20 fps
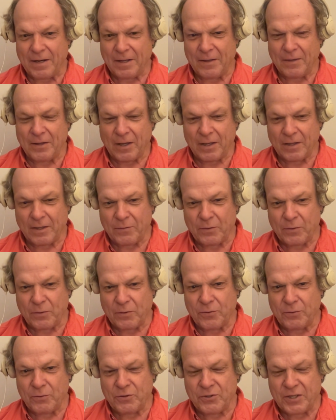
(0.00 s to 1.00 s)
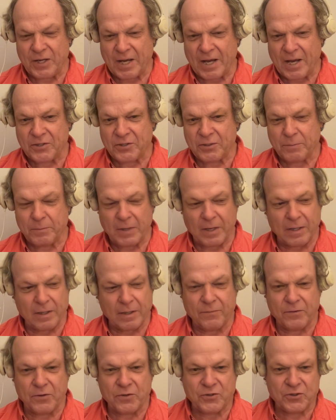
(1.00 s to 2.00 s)
I love their enthusiasm. I
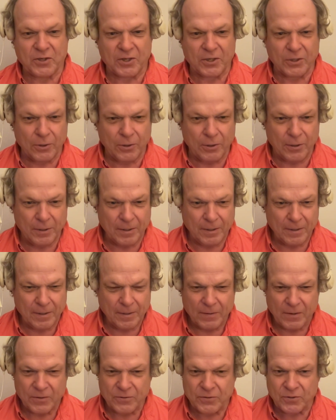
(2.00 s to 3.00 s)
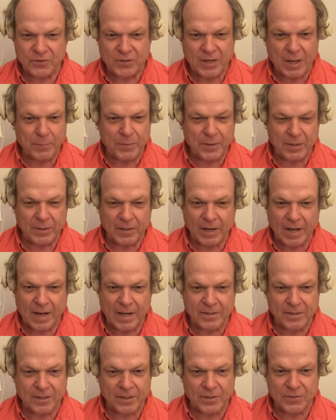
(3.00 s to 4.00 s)
love the skill. It's the same thing that I
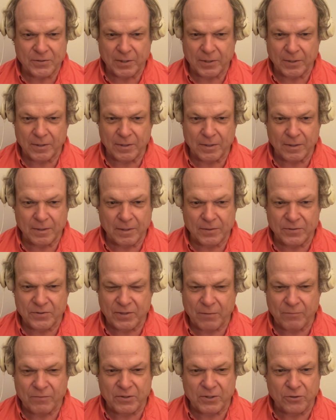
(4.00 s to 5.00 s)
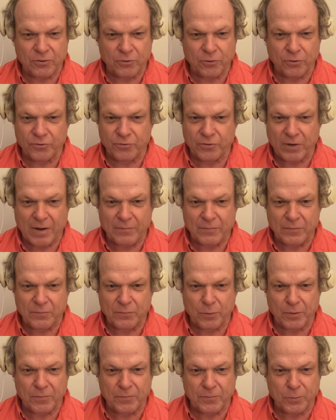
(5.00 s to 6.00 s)
did as a 17-year-old driving
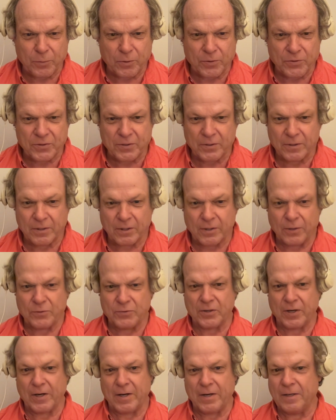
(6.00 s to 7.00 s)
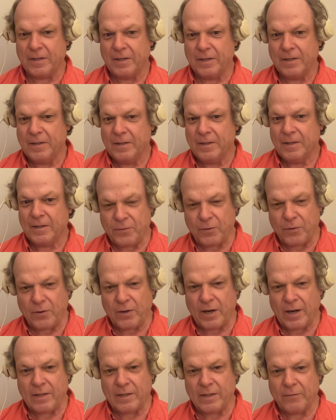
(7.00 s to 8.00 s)
44s in the Coast Guard. Very
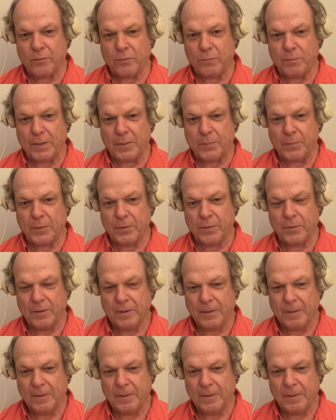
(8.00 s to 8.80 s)
high-level people,